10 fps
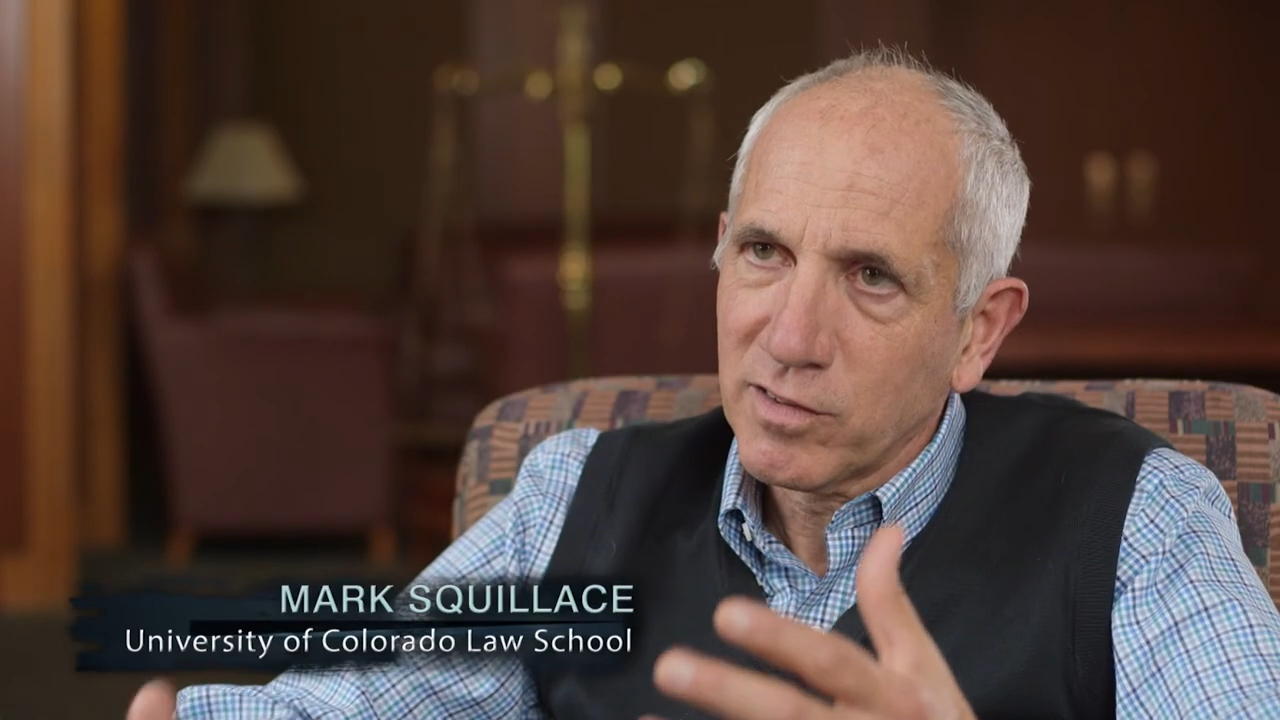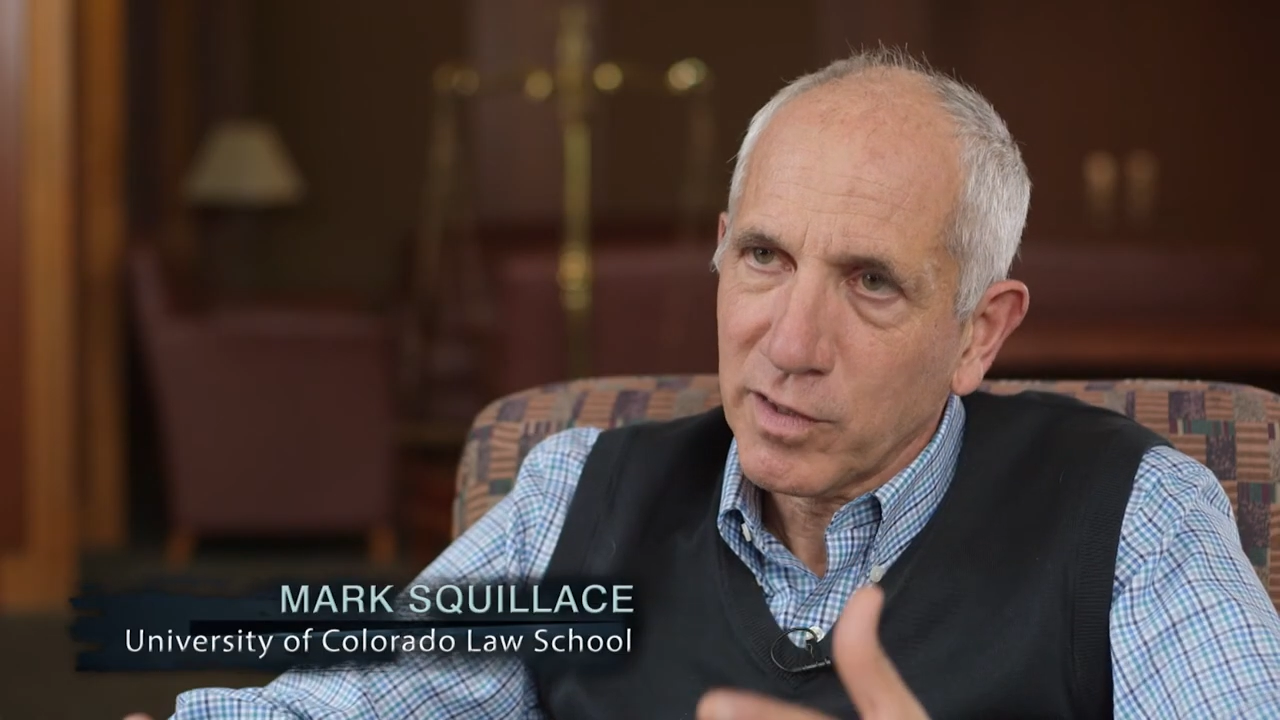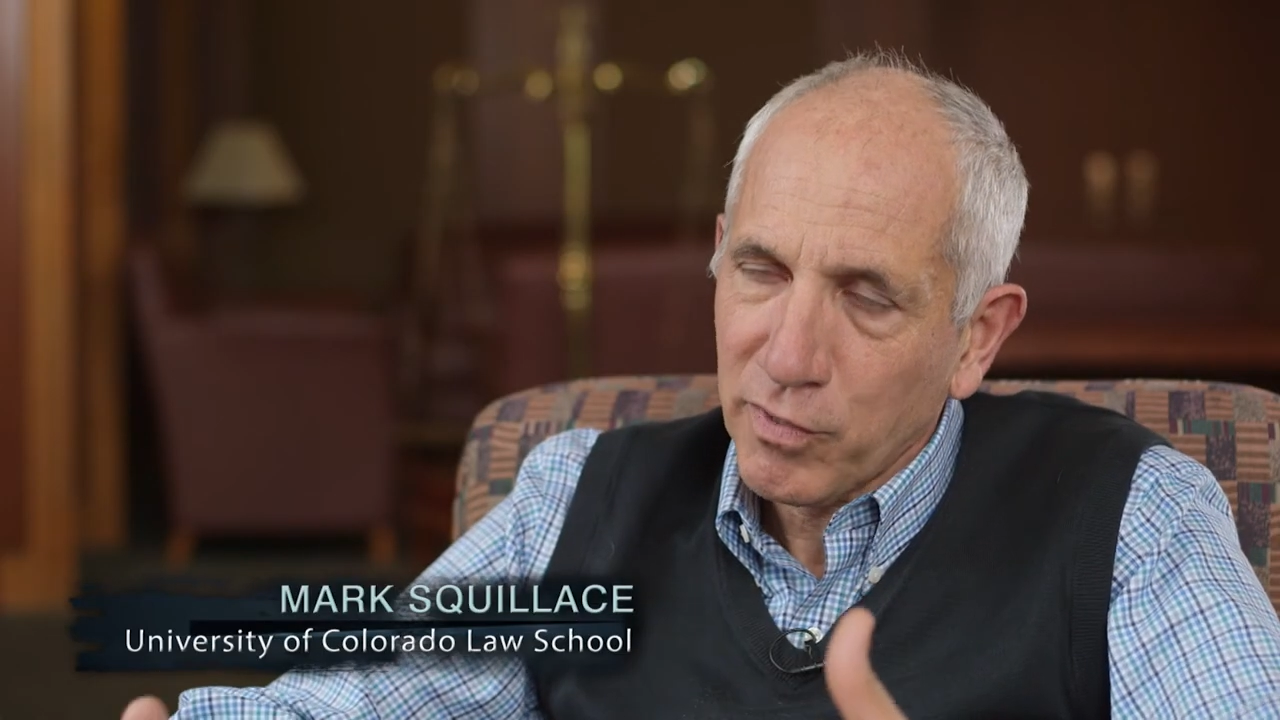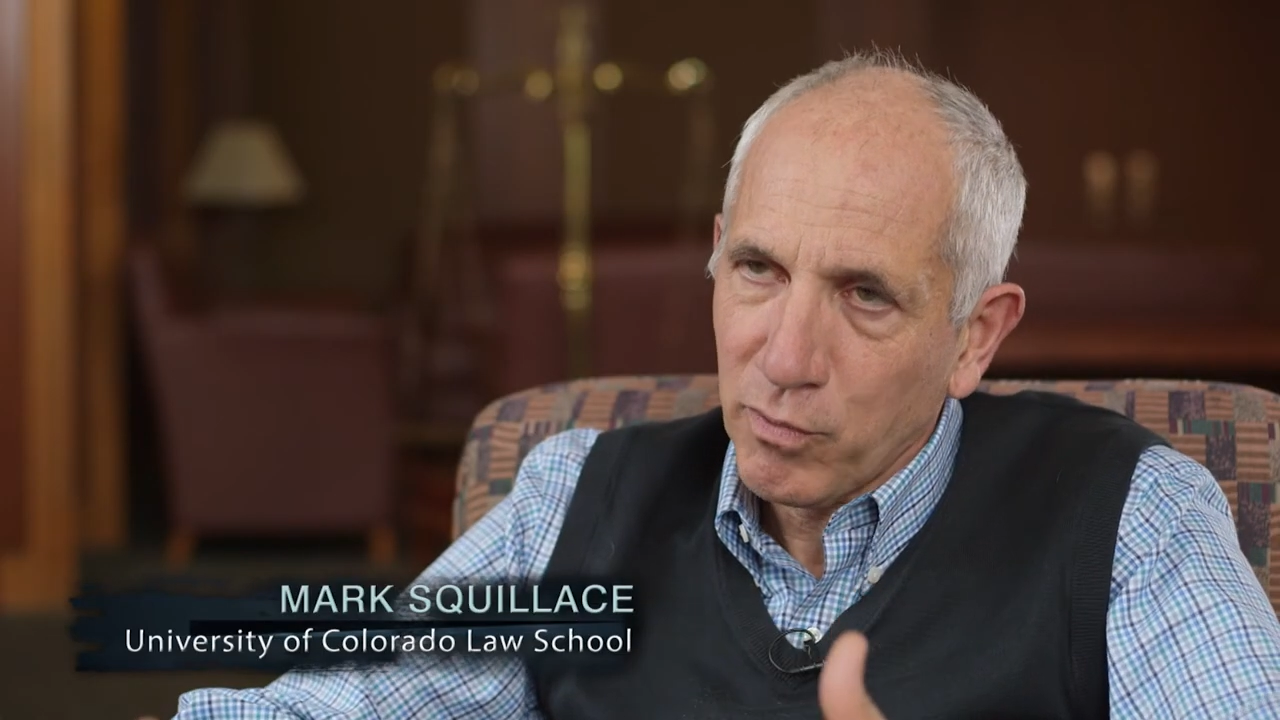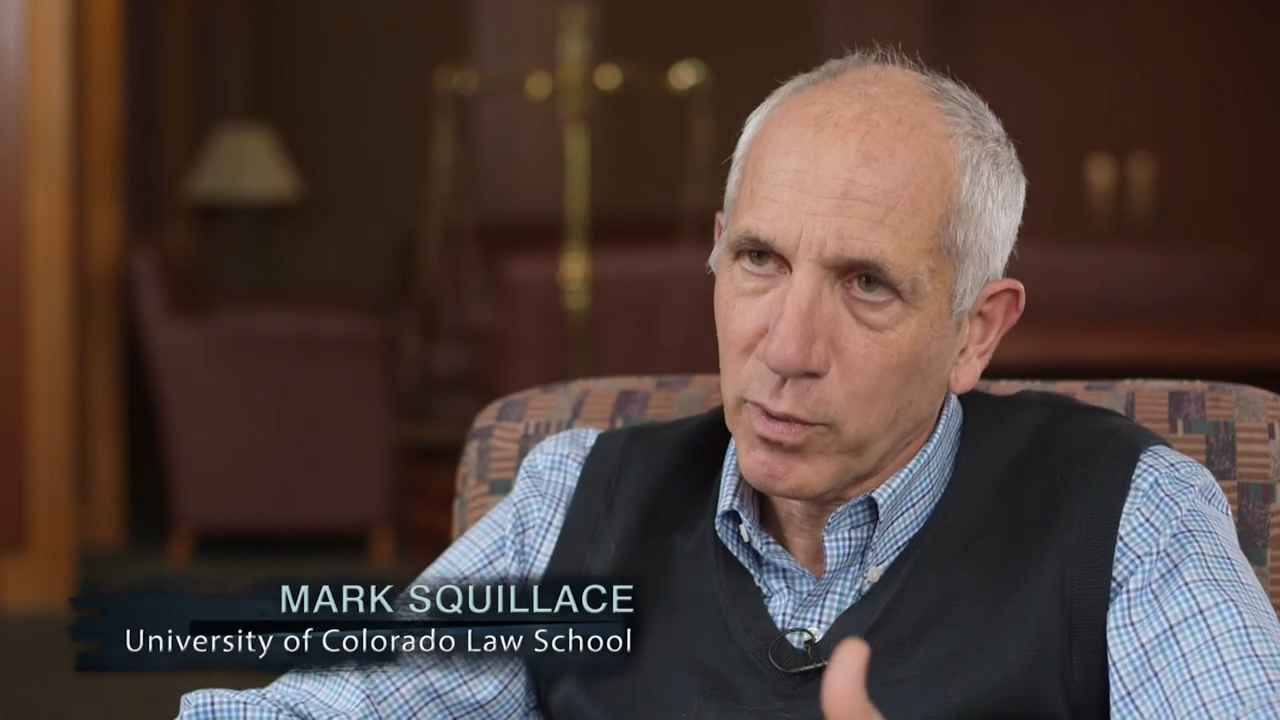
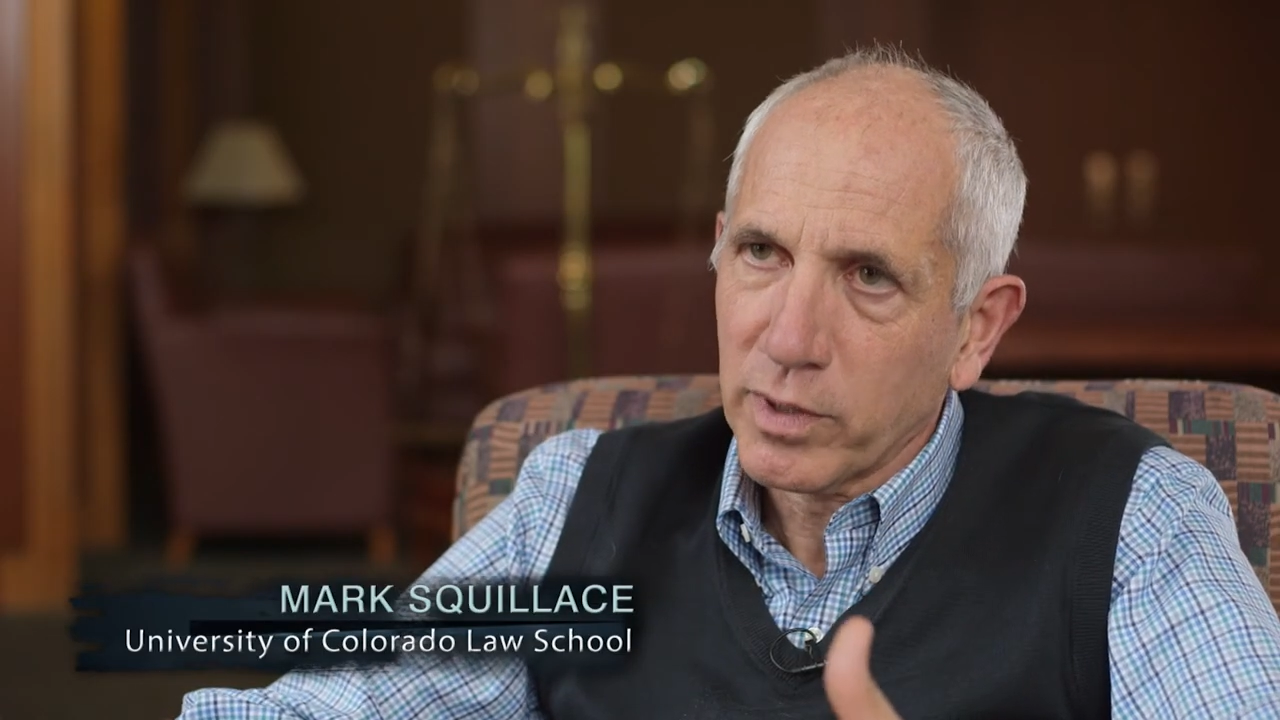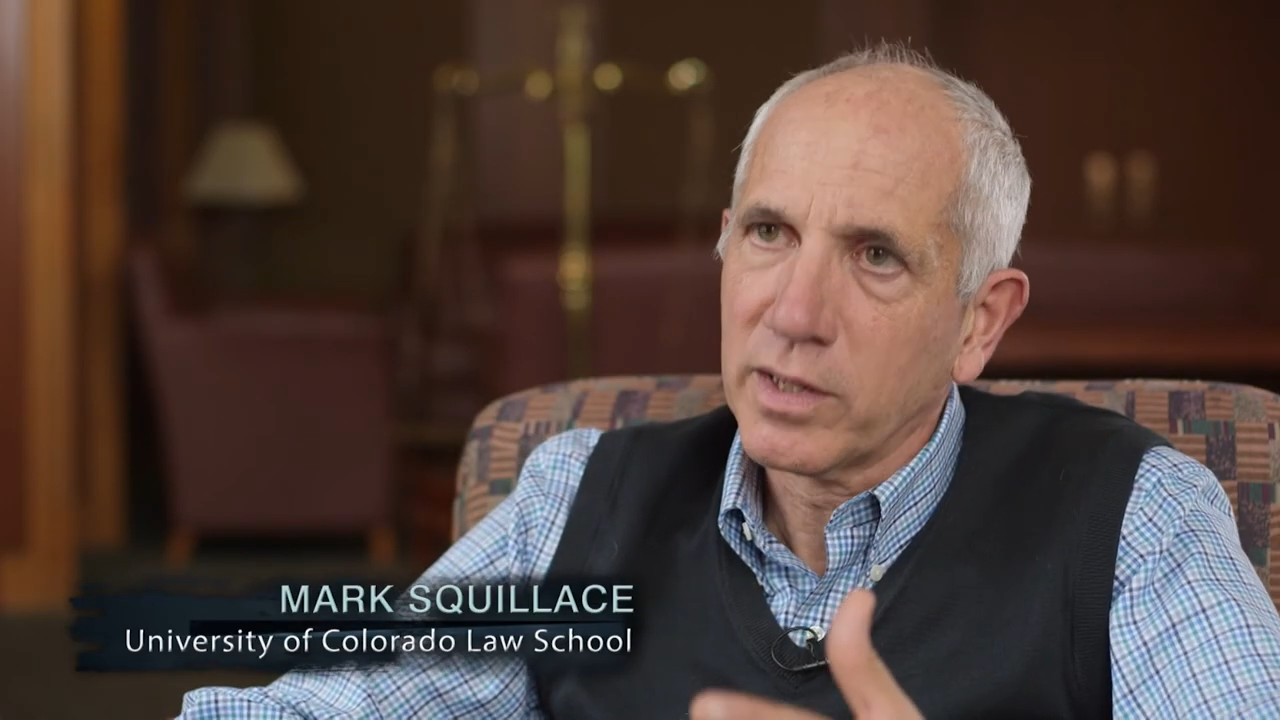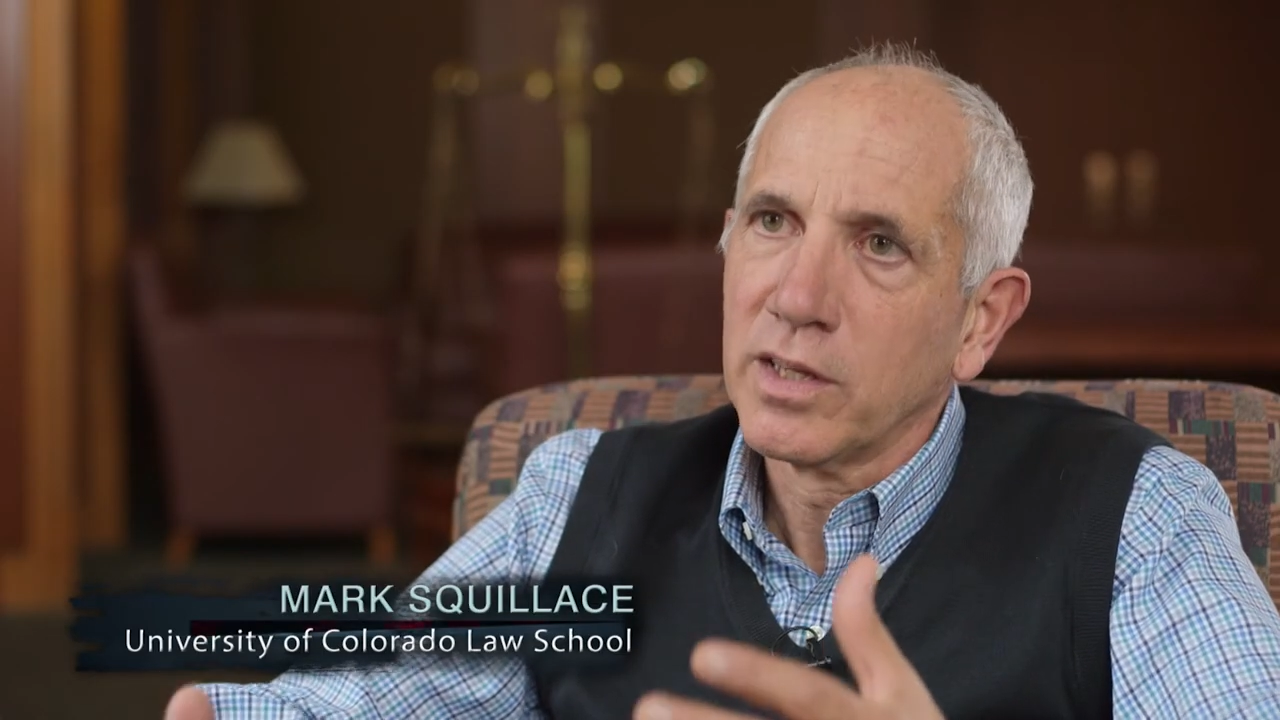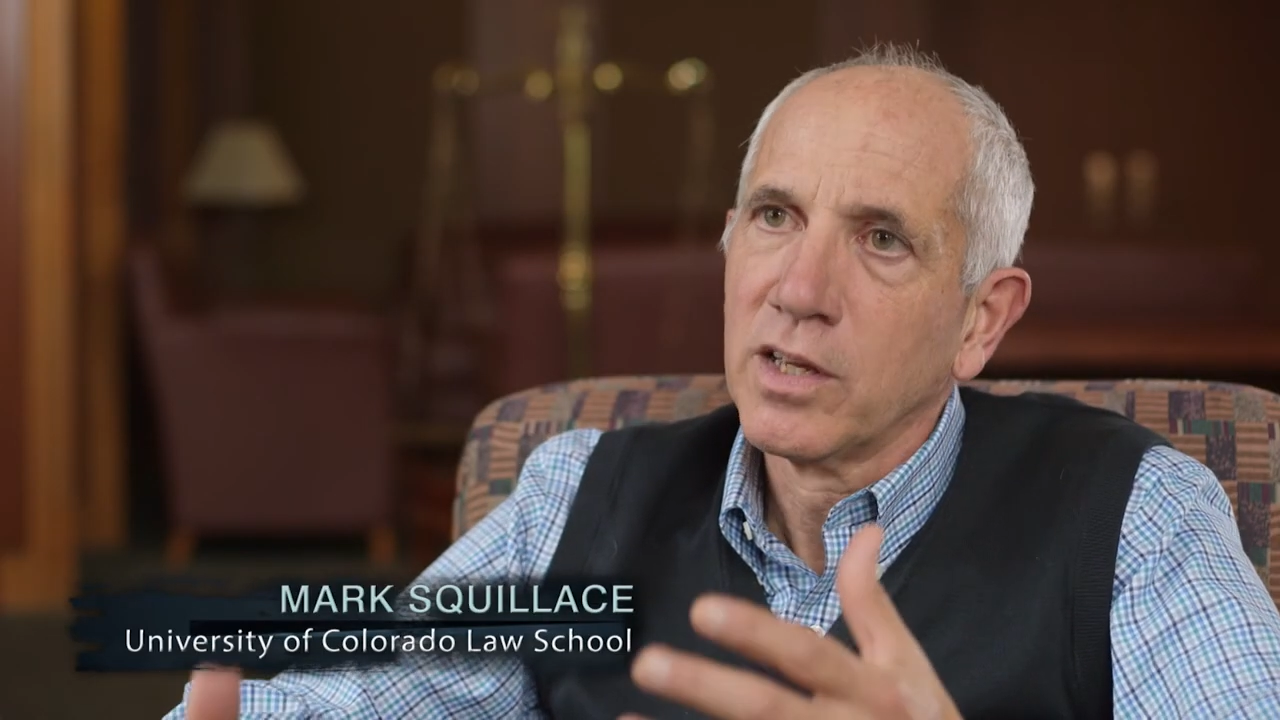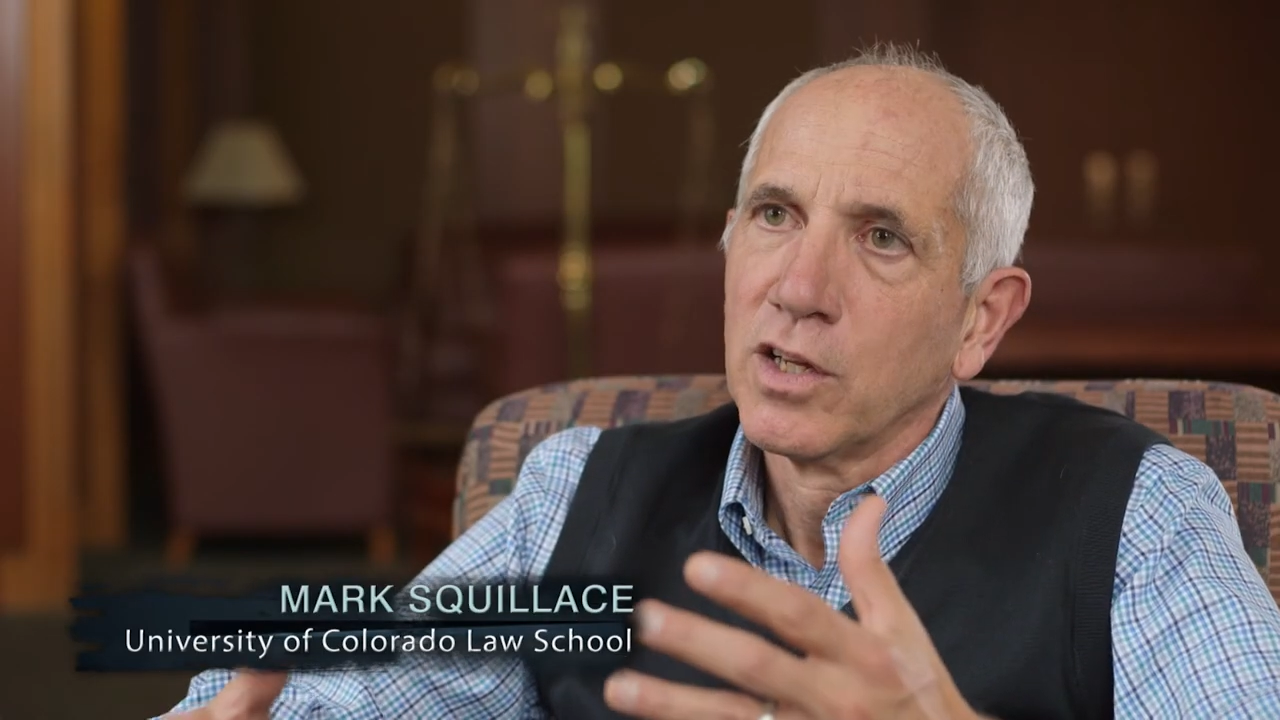the
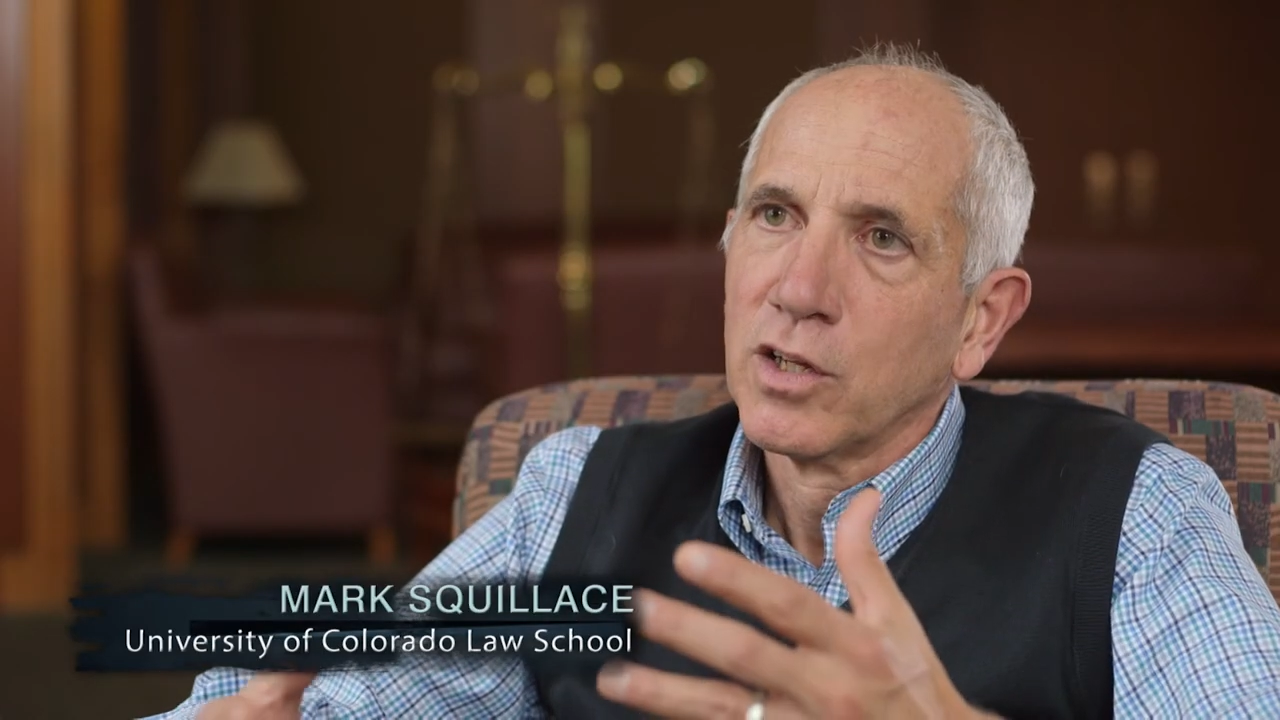authority